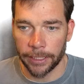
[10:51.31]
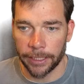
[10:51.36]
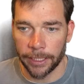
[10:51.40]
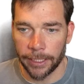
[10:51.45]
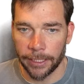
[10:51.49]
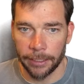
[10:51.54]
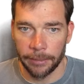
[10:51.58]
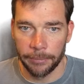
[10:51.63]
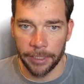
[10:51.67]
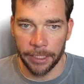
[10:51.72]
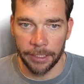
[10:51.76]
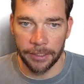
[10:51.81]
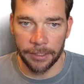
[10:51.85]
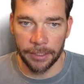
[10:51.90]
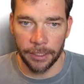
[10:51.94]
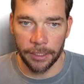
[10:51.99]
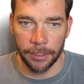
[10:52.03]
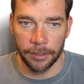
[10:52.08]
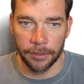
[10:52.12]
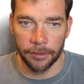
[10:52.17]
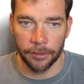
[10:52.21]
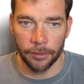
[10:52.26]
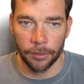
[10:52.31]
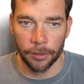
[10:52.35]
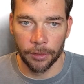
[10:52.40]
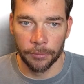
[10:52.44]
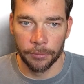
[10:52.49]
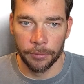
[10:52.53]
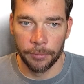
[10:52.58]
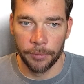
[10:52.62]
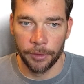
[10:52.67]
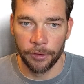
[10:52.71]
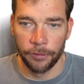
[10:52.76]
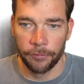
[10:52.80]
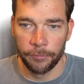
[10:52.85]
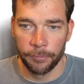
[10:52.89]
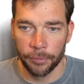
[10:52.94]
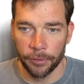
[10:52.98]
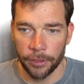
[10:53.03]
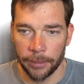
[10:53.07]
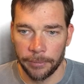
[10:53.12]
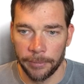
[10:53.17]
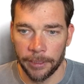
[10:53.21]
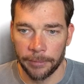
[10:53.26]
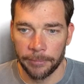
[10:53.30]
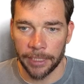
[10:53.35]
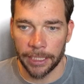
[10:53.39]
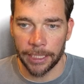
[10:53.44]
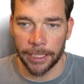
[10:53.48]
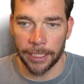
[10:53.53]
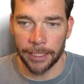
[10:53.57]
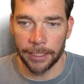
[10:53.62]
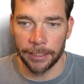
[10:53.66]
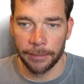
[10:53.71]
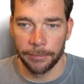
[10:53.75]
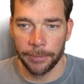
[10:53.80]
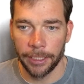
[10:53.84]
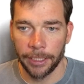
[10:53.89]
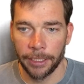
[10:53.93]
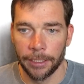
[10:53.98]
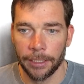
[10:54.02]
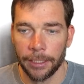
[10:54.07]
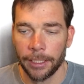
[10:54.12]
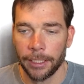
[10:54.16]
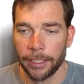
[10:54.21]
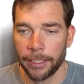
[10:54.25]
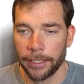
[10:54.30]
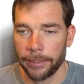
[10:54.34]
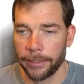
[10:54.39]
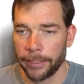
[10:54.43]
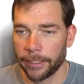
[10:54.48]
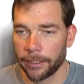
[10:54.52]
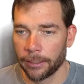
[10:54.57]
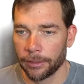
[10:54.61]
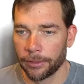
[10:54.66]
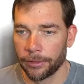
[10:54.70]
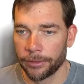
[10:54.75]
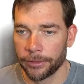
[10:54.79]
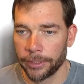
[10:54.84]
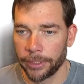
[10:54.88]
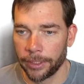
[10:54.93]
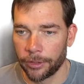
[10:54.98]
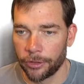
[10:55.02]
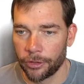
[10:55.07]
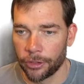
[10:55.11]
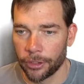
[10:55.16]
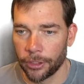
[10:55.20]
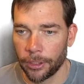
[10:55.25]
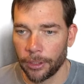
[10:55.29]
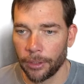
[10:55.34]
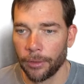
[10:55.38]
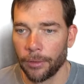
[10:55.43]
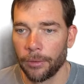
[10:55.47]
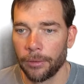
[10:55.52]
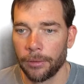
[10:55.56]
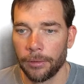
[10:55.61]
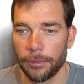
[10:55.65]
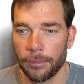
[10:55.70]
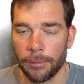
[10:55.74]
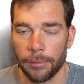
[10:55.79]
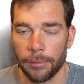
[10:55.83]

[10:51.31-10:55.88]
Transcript: economy seats or remove premium economy, and that'll only show,